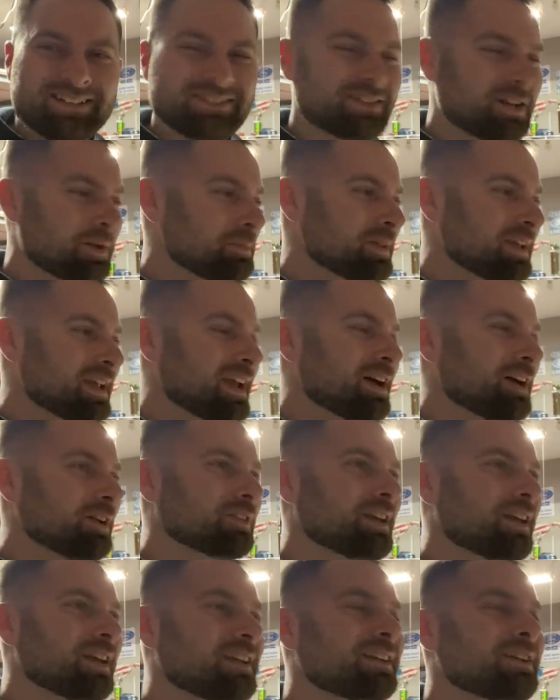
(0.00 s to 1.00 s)
something else.
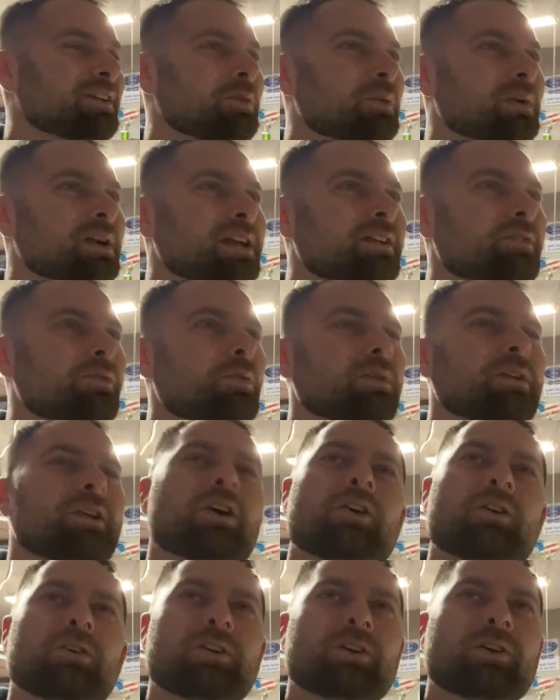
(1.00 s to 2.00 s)
I don't want to give it.
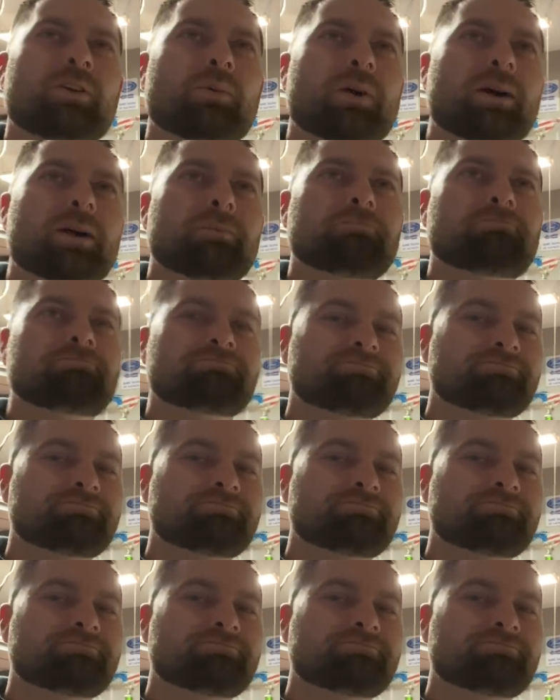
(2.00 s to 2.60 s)
No, you know what?